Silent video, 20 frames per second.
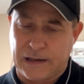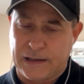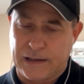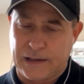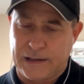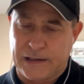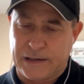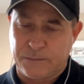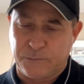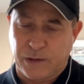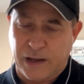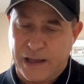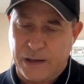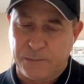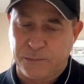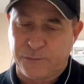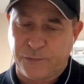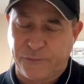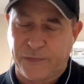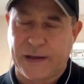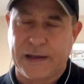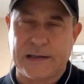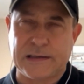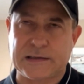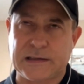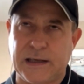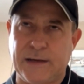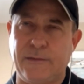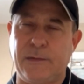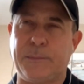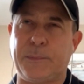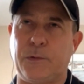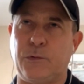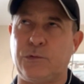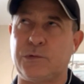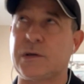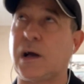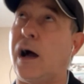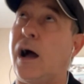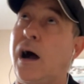He would fit into
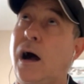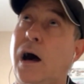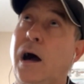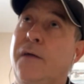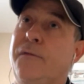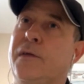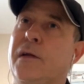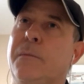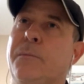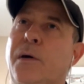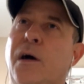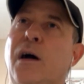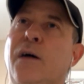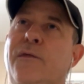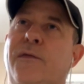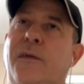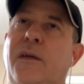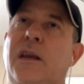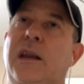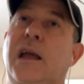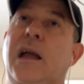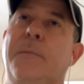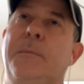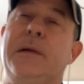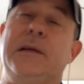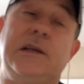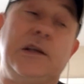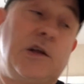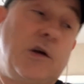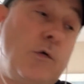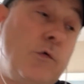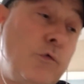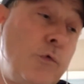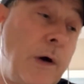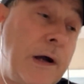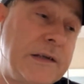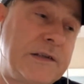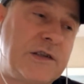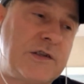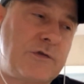Liverpool's, I think, perfectly. I mean, he
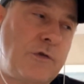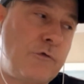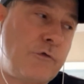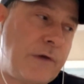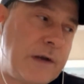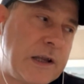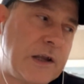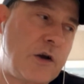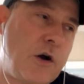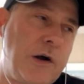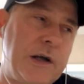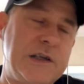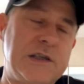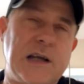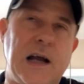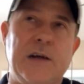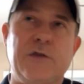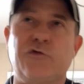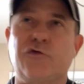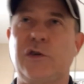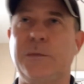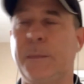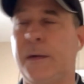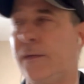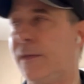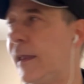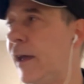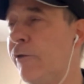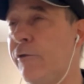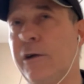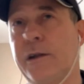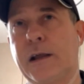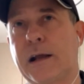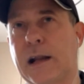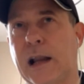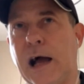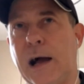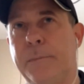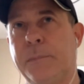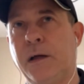has already got his countrymen there at the
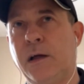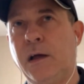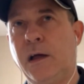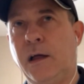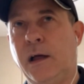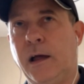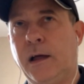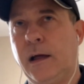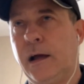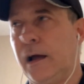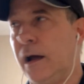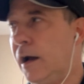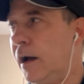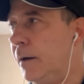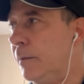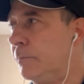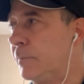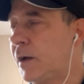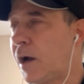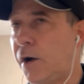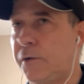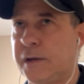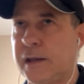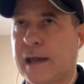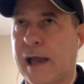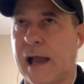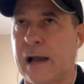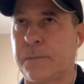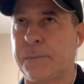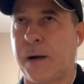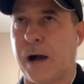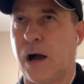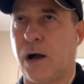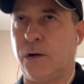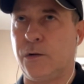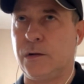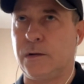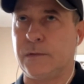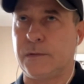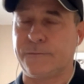club. Cody
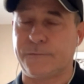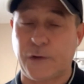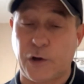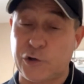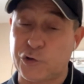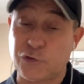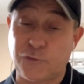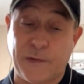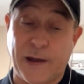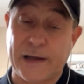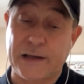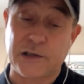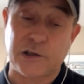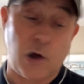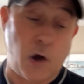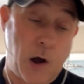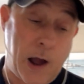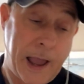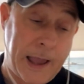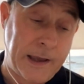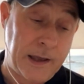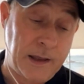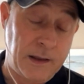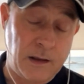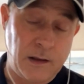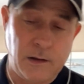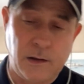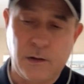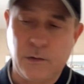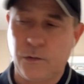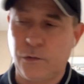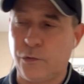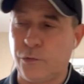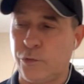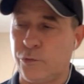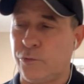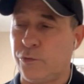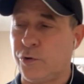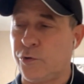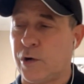Gakpo, Virgil van Dijk,
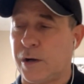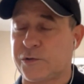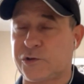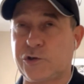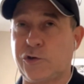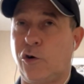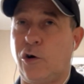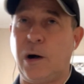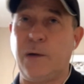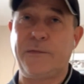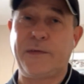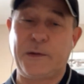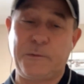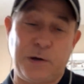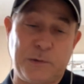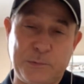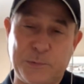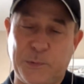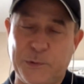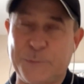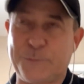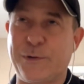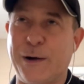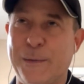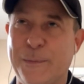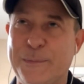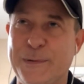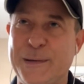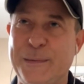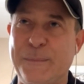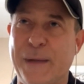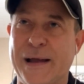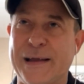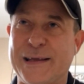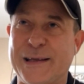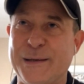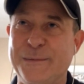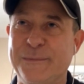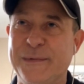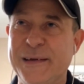who I think would probably
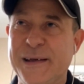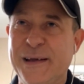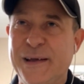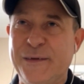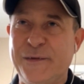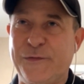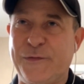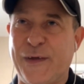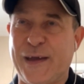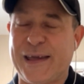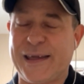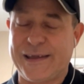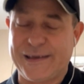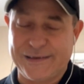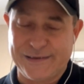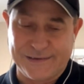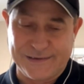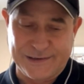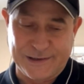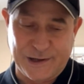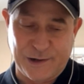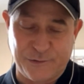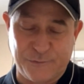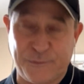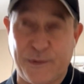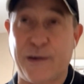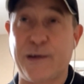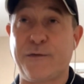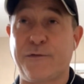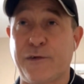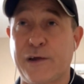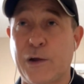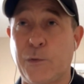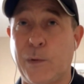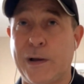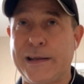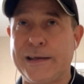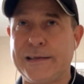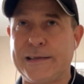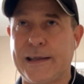make him fit in, very, very
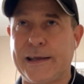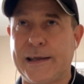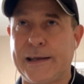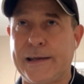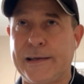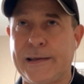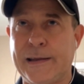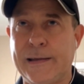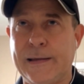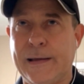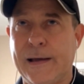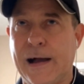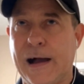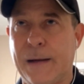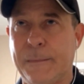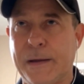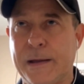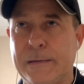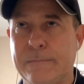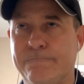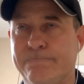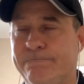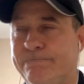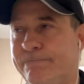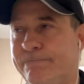well indeed. I mean,